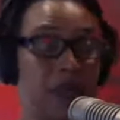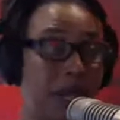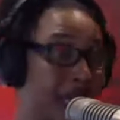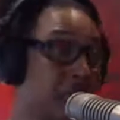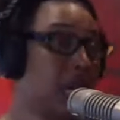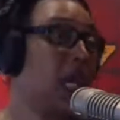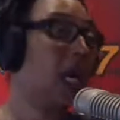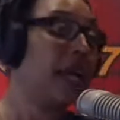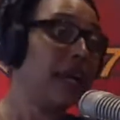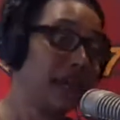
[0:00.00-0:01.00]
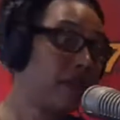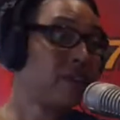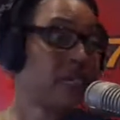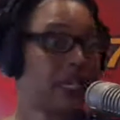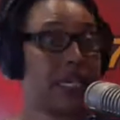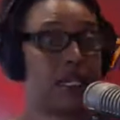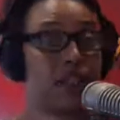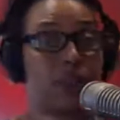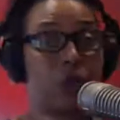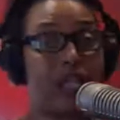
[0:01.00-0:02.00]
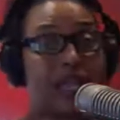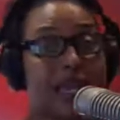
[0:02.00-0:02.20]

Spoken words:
But even if they did. So when they